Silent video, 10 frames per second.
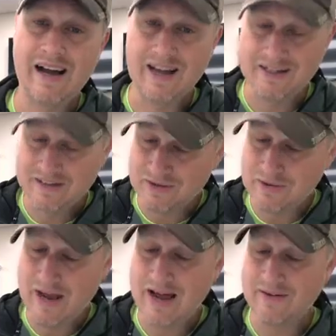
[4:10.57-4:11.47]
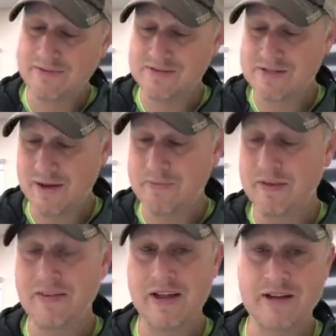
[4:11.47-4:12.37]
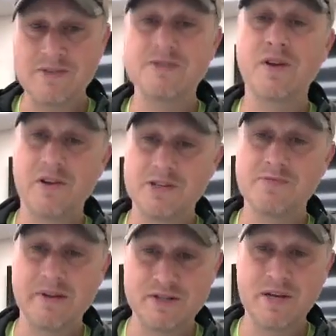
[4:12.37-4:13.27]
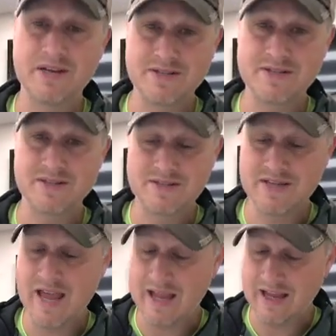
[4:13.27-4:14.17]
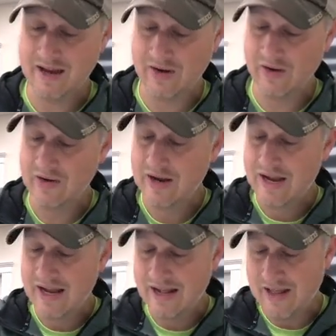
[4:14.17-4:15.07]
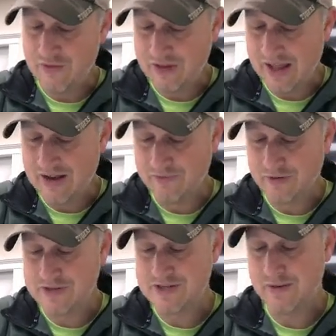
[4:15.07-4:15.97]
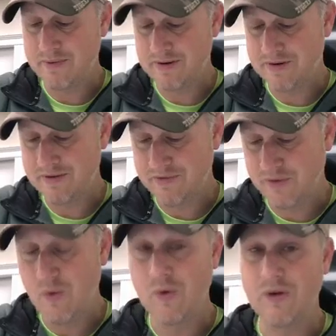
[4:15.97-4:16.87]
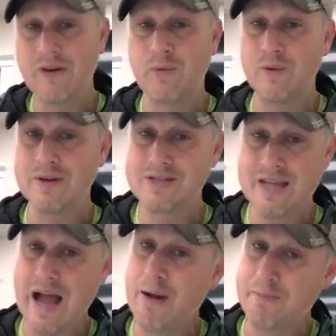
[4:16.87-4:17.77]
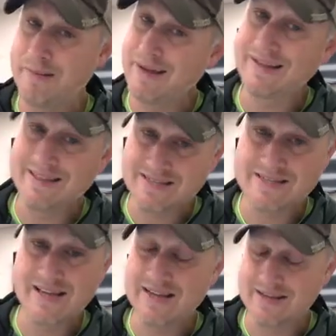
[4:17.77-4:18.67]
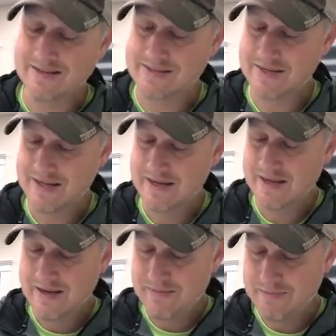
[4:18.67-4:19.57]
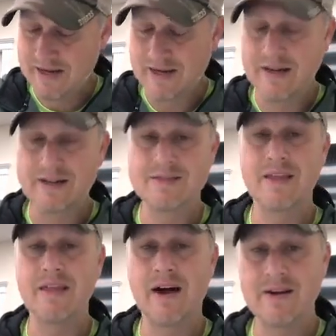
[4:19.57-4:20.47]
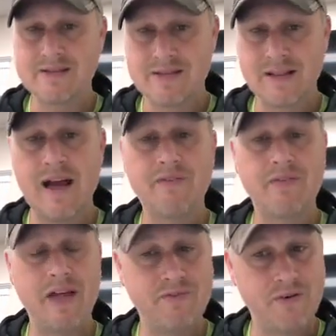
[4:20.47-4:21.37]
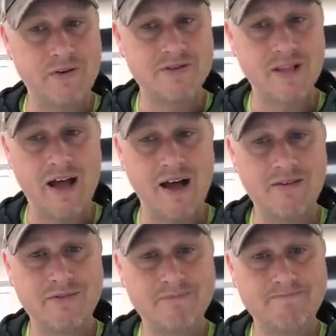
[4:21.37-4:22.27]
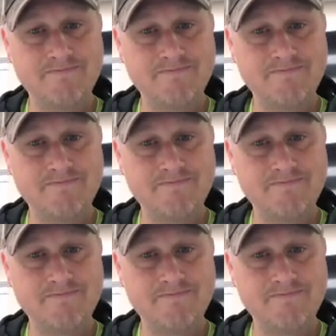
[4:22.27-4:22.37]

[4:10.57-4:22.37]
I do have something that concerns me, Jesus is saying here. And at the end of verse number four, we see how big this is because thou hast left thy first love.